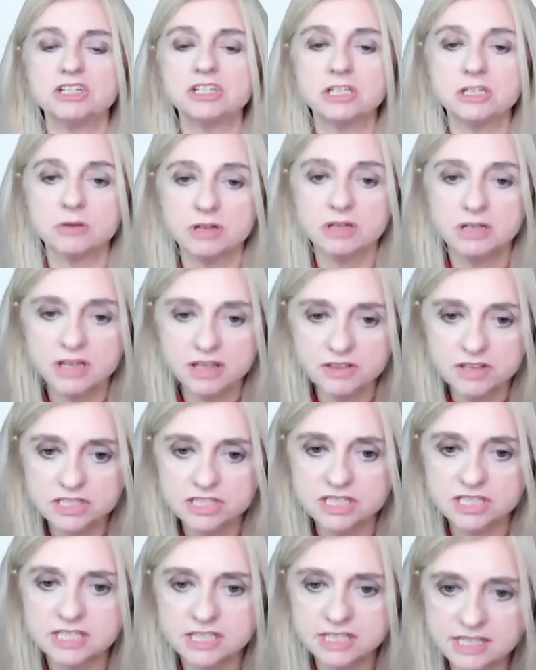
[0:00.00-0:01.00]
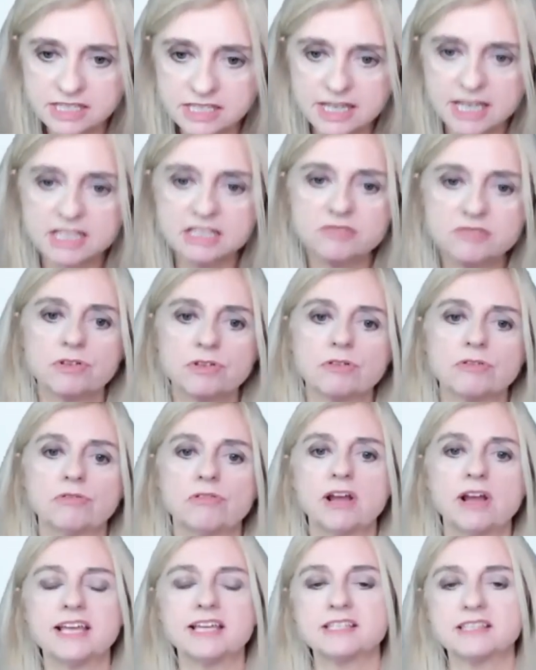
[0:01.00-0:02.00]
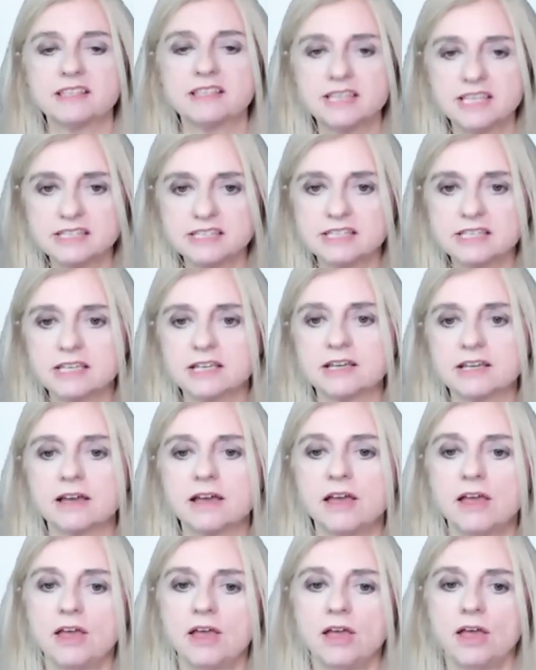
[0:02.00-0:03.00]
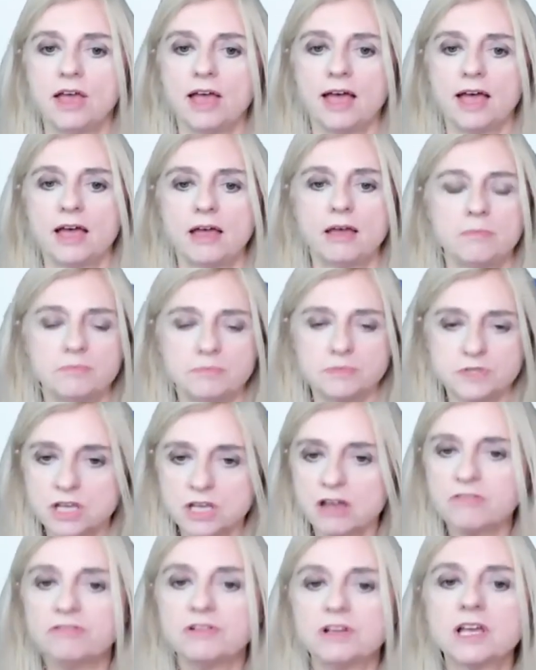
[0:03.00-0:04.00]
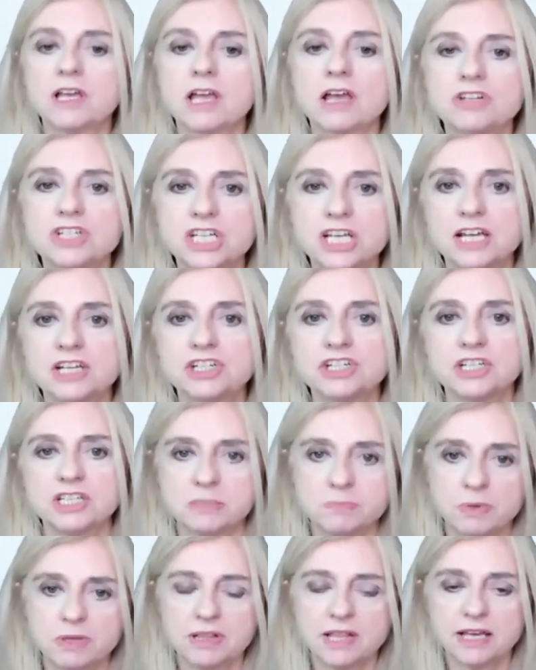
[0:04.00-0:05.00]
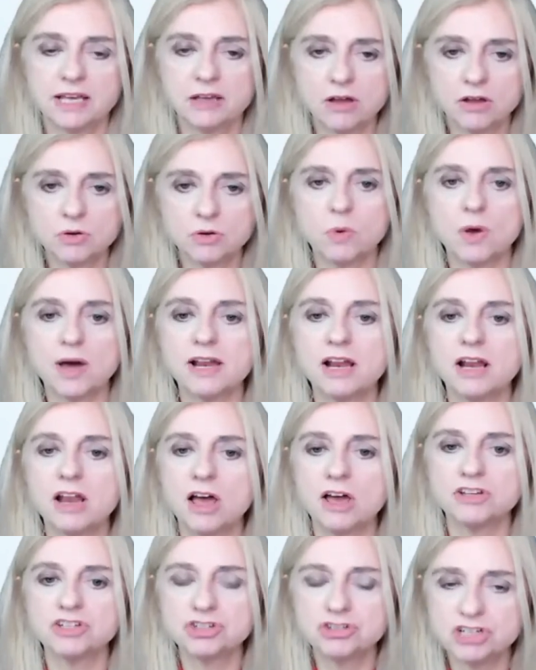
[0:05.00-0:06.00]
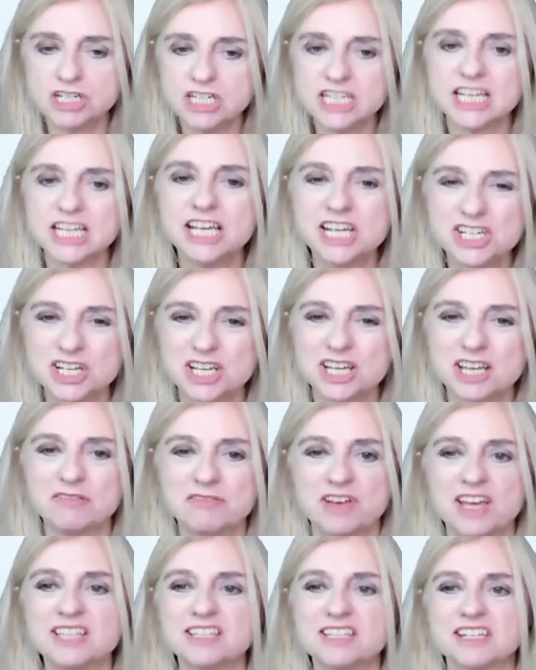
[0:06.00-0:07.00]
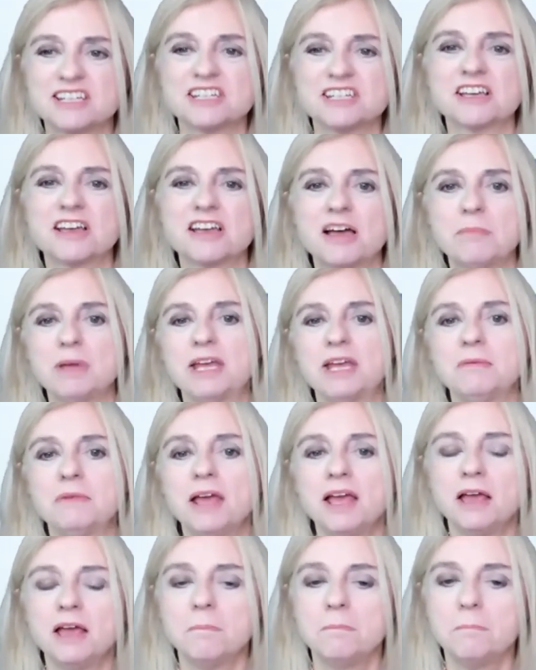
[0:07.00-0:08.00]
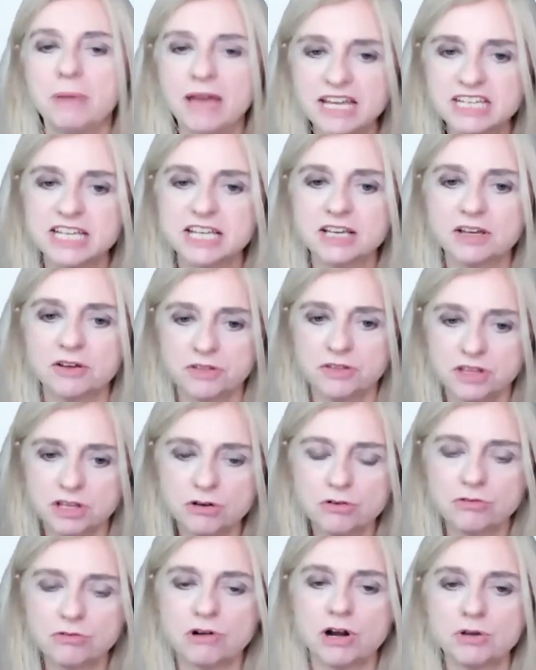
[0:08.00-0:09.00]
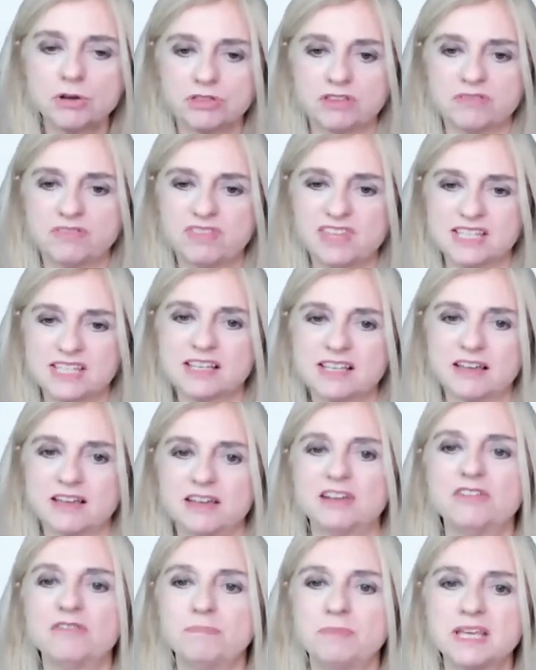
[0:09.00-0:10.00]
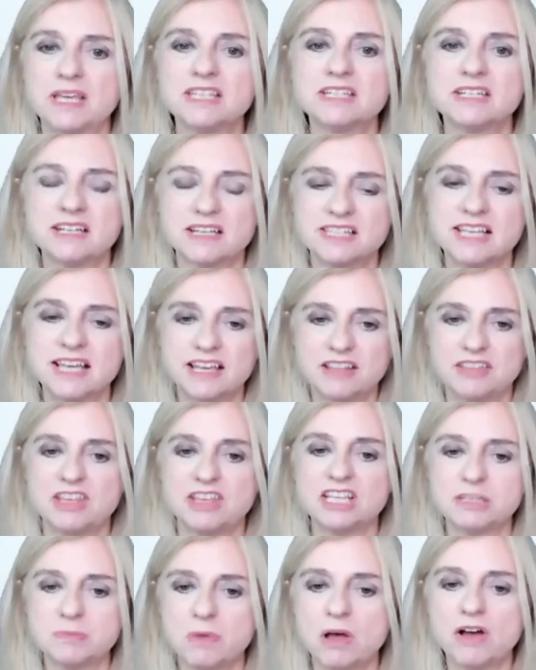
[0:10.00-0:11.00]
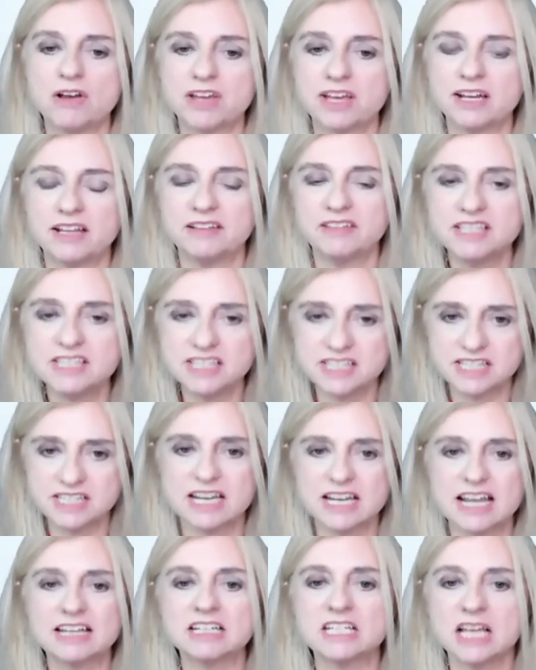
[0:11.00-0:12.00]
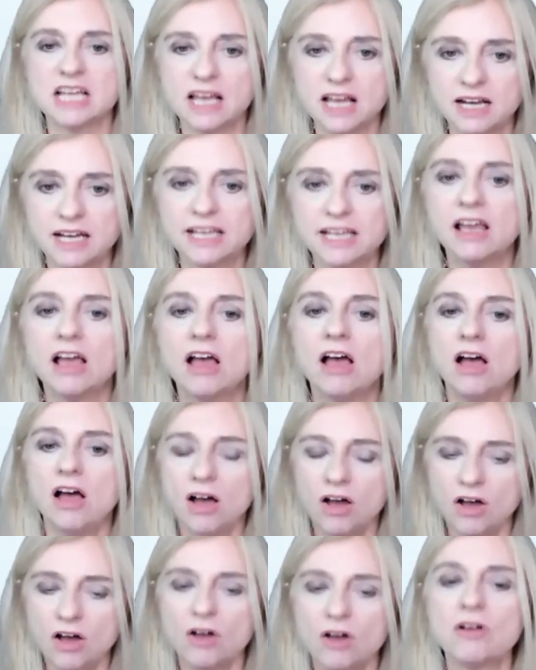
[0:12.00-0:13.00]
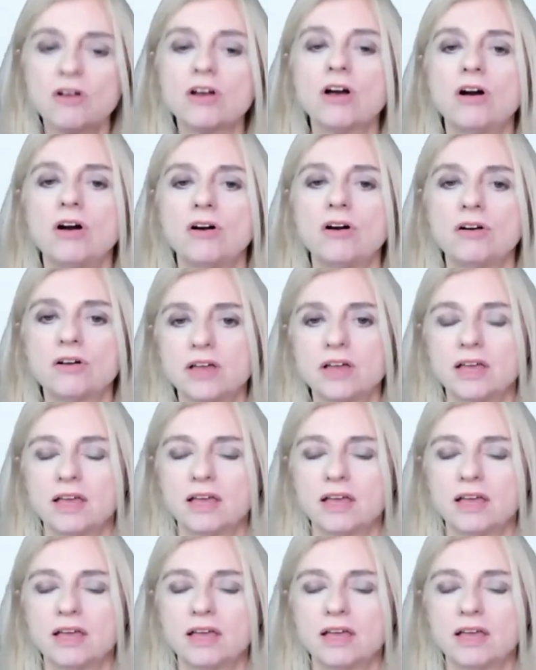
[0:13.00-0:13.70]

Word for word: to do another successful raise this year. Um, tough negotiations, but they got quite a large strategic investor to come in, betting on the growth of this kind of business in this market. And this is an entirely Hong Kong